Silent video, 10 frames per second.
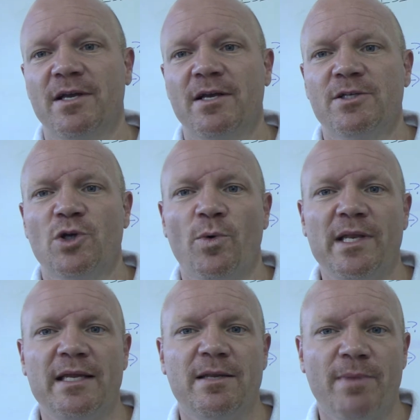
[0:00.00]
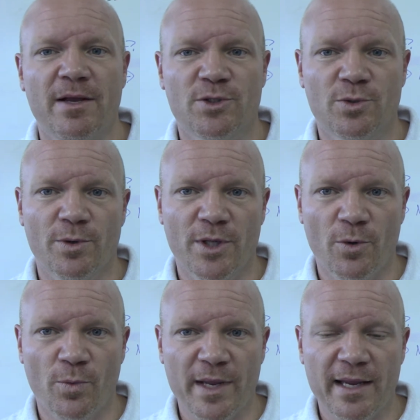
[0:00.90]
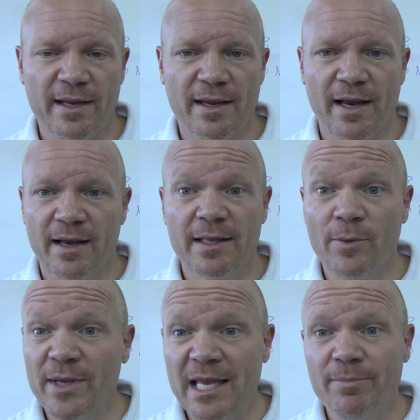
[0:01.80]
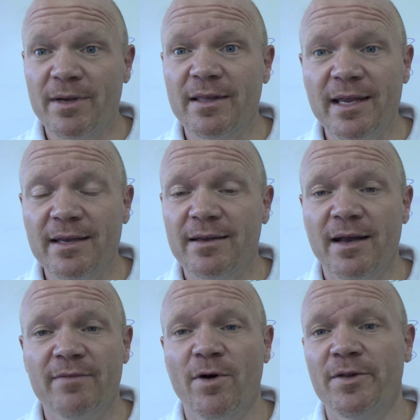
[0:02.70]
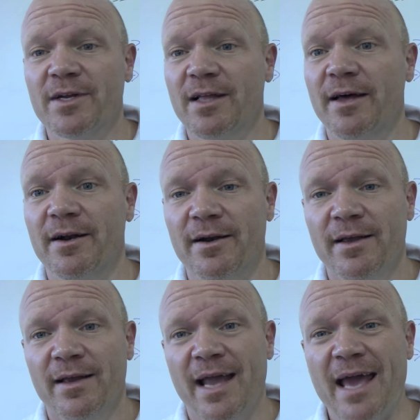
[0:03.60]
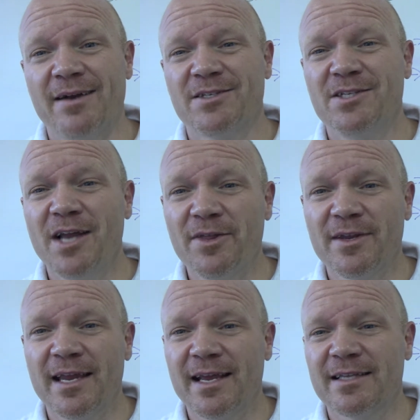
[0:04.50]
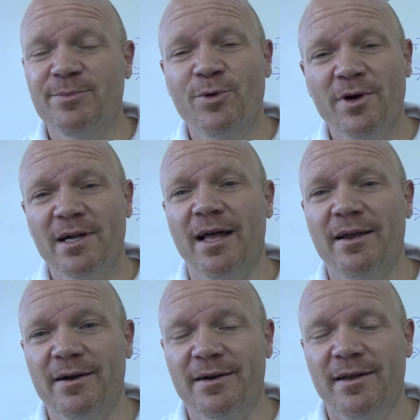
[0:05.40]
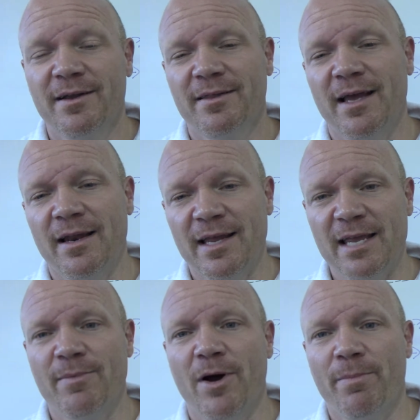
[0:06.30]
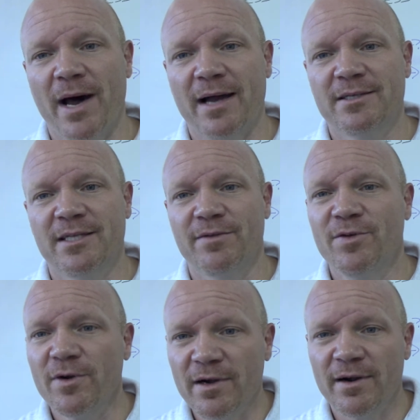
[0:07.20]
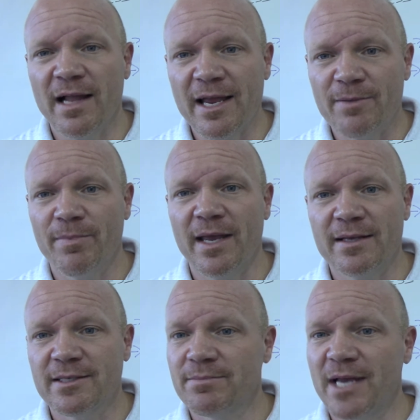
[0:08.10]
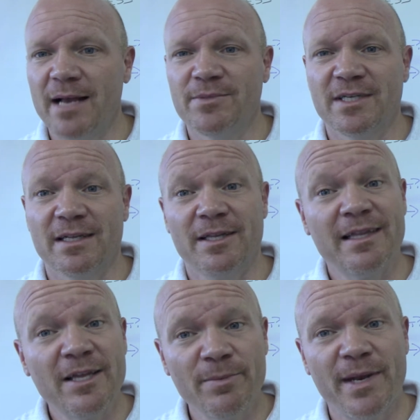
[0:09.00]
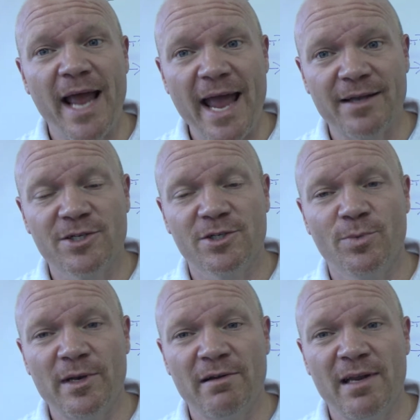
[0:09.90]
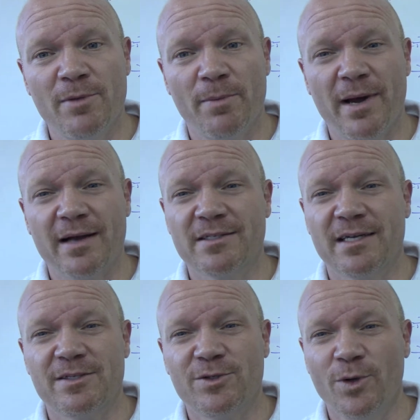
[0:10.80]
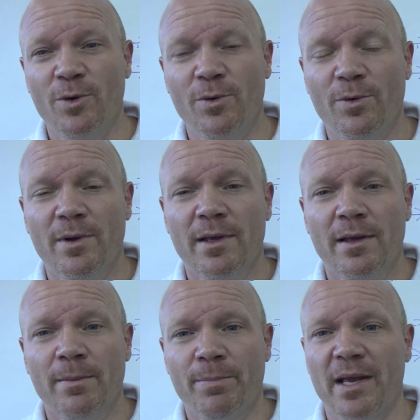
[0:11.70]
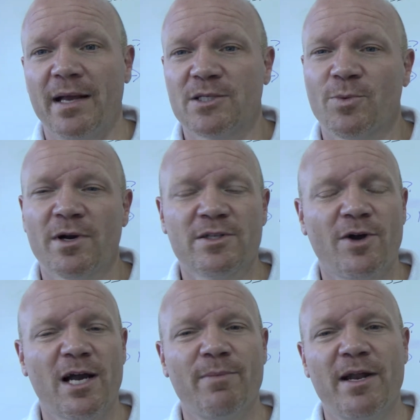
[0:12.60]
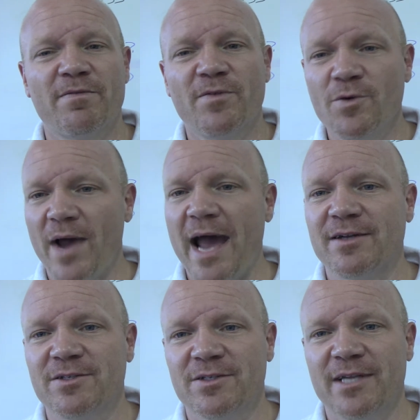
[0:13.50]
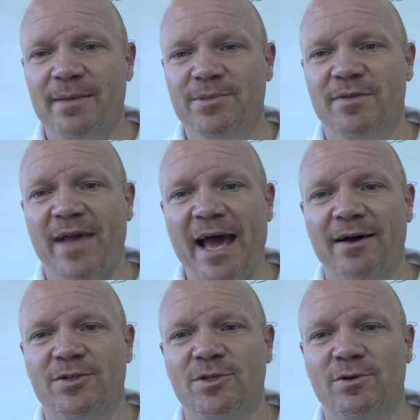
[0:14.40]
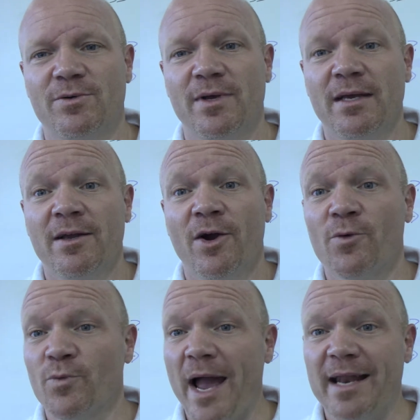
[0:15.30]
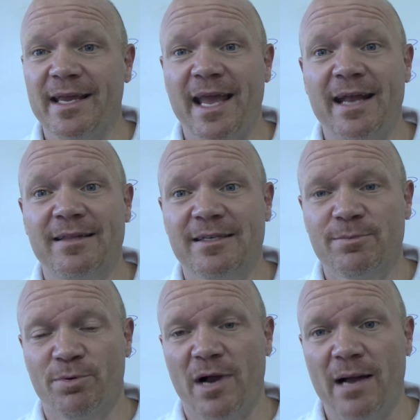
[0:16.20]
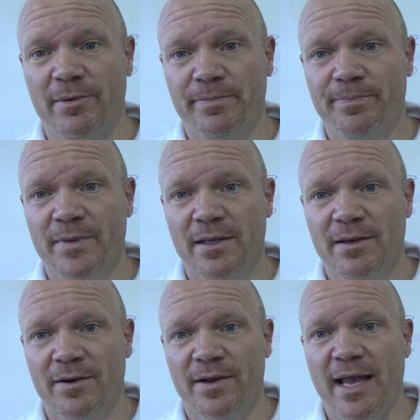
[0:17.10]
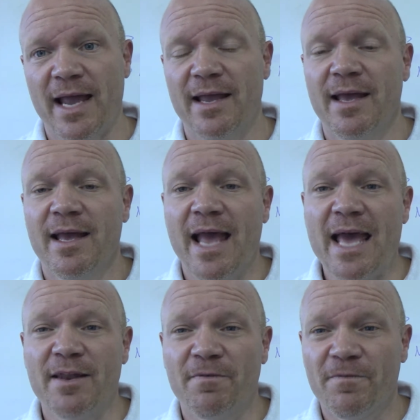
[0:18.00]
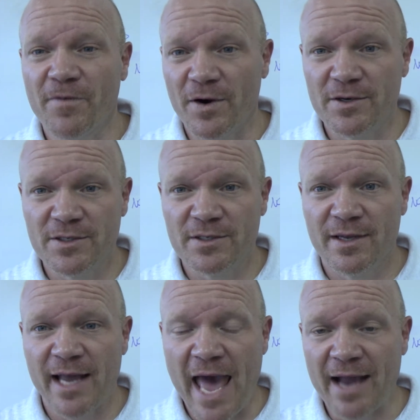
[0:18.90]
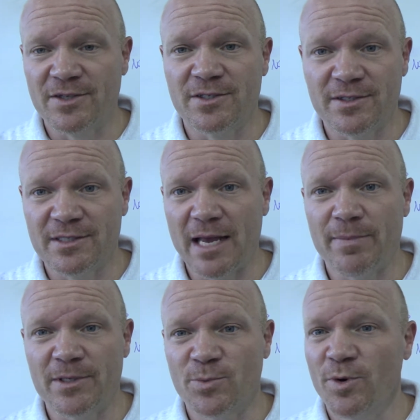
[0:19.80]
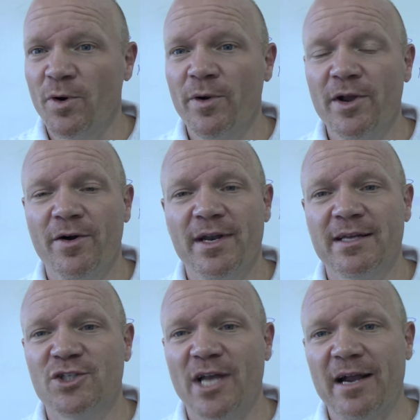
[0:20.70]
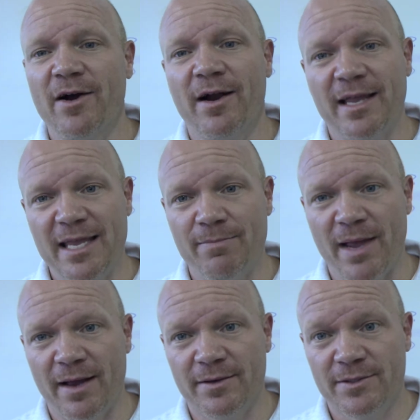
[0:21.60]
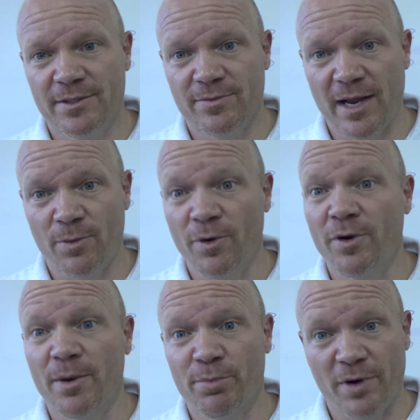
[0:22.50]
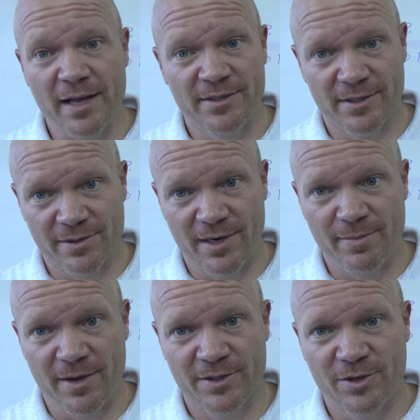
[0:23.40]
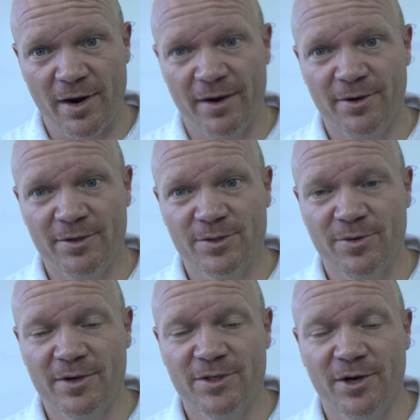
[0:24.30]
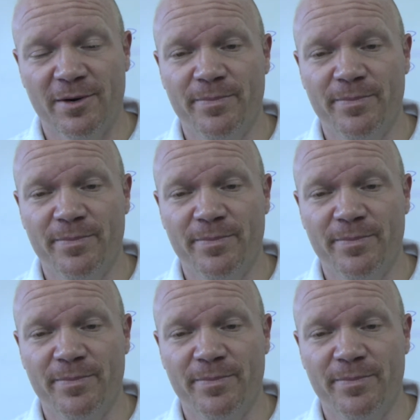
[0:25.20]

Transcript: So we need to make sure that we keep it clean of all the clutter. And there's nothing that gets more cluttered than an email box. And if you're like me, sometimes you get a little bit anxious when your email box gets too big. So we're going to talk about a few action steps of how to eradicate this problem. Okay? And the first action step is we're only going to check our emails, right? We're only going to process our emails. Sorry, I used the wrong term.